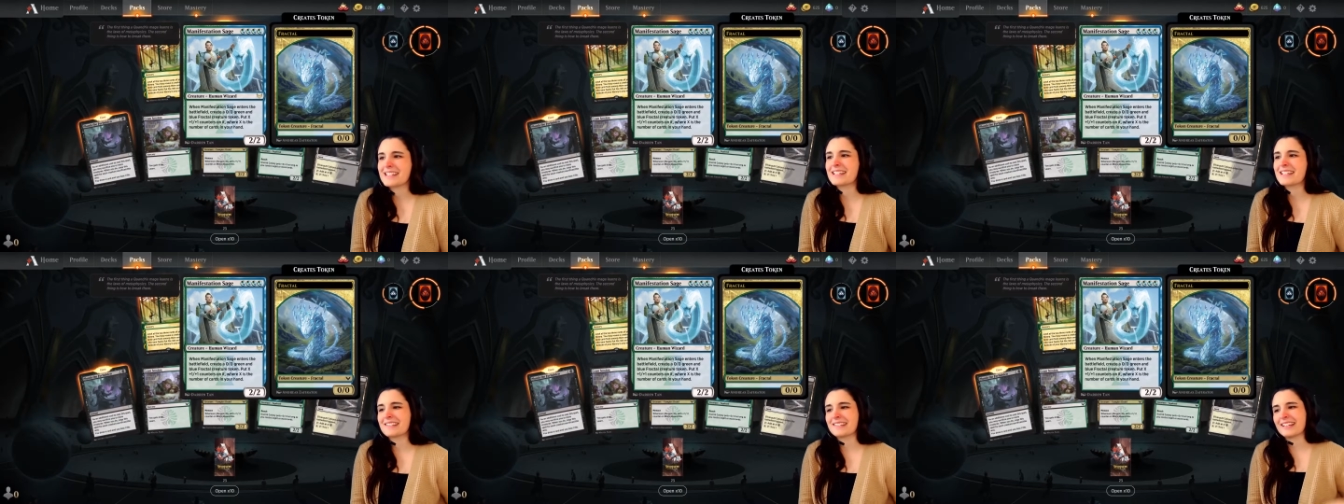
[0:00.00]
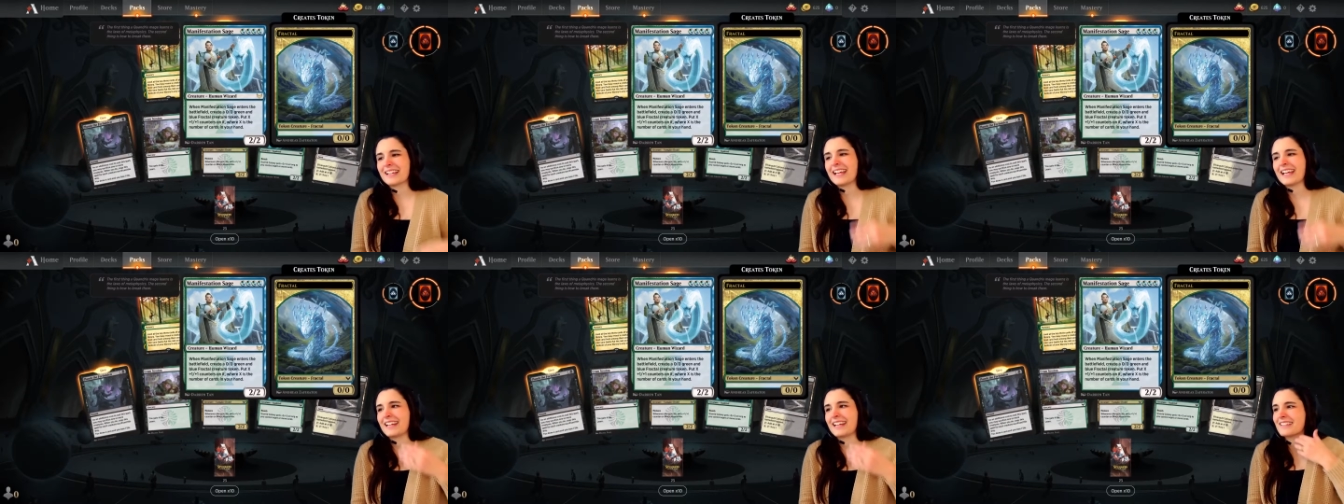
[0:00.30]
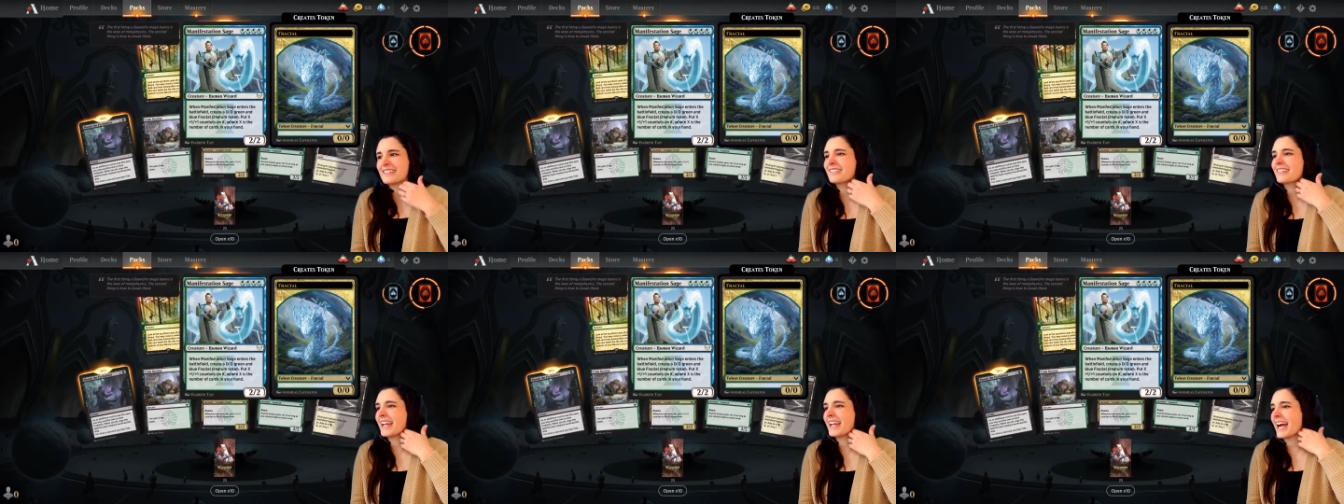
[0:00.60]
in your hand.
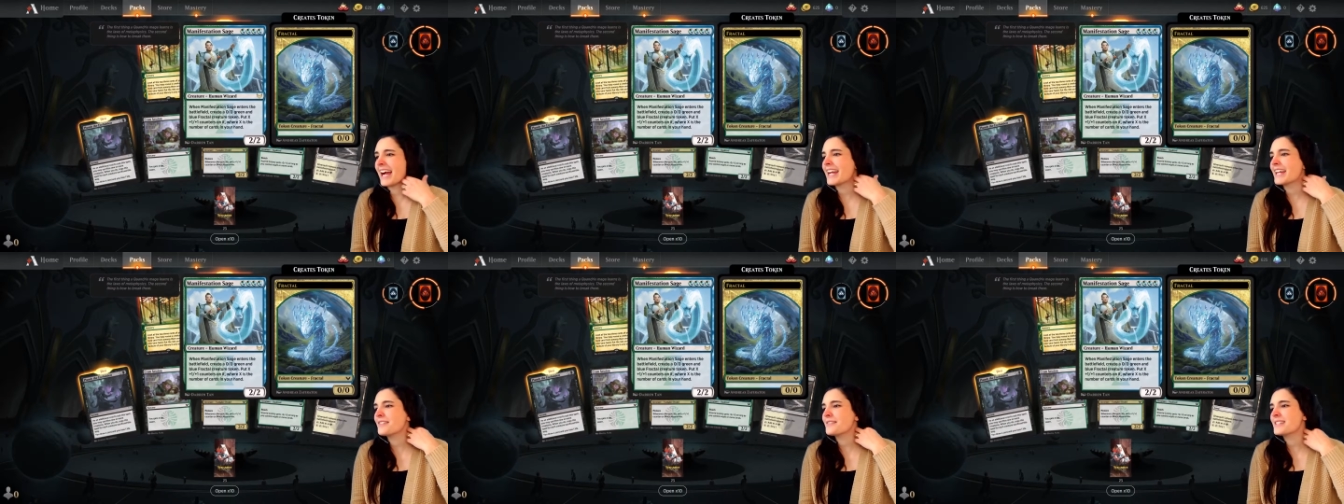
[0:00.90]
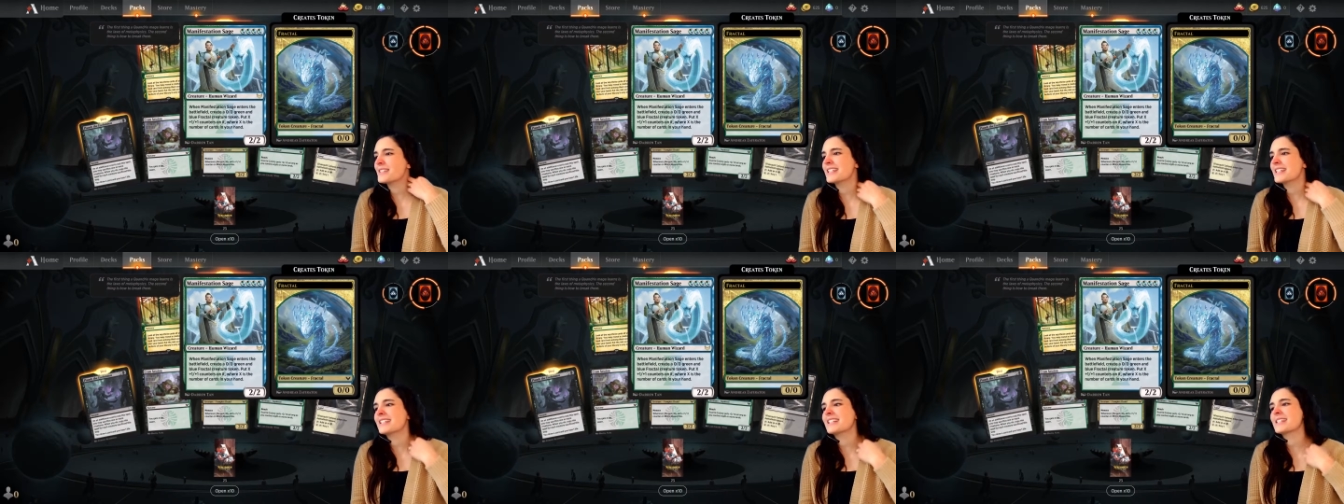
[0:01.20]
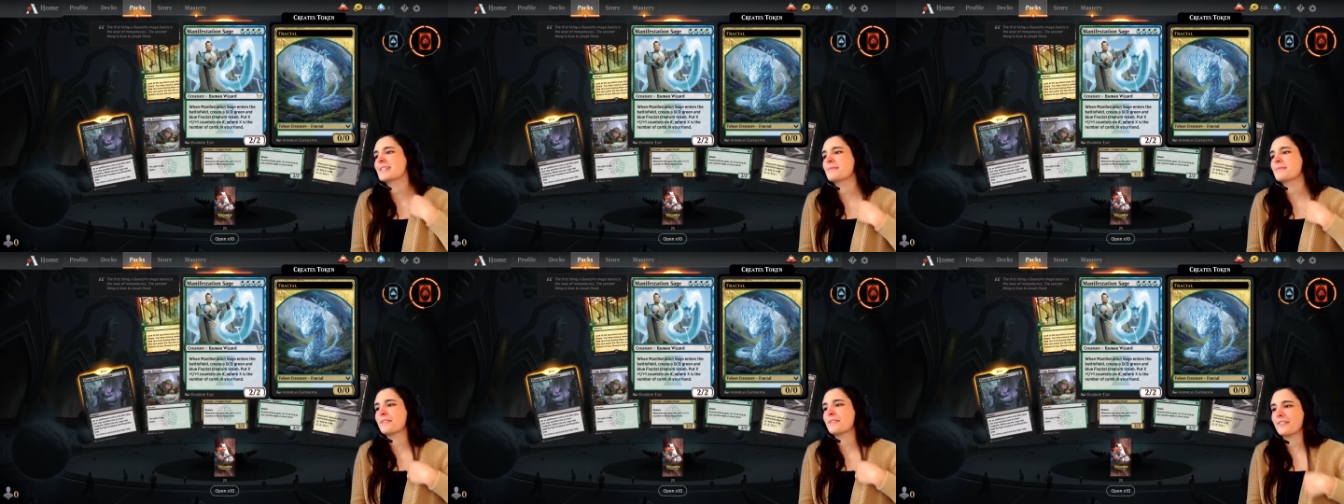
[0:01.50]
Okay, I have seen
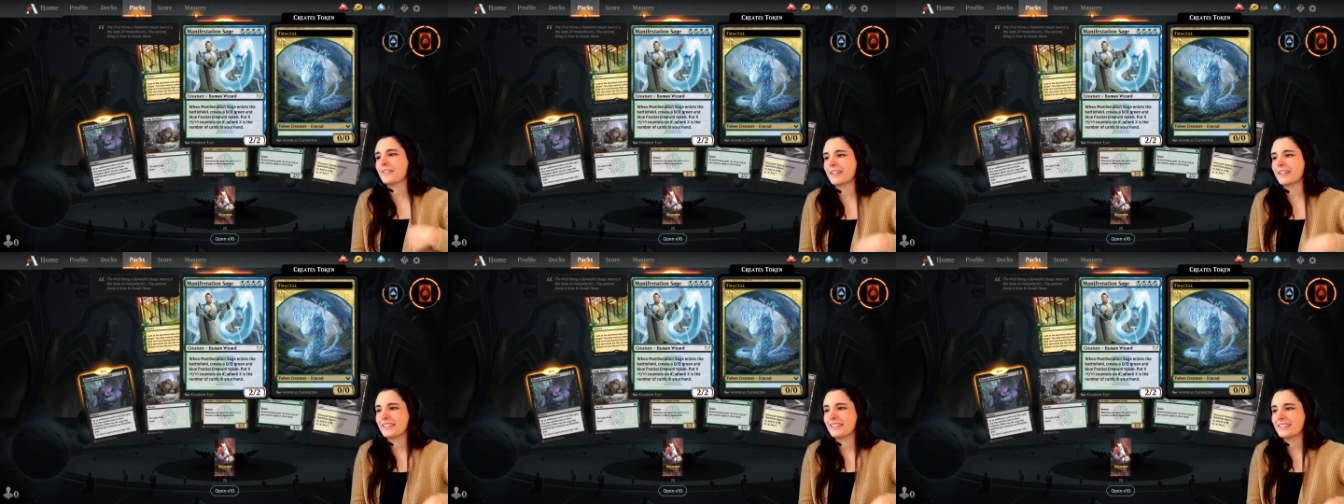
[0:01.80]
this before.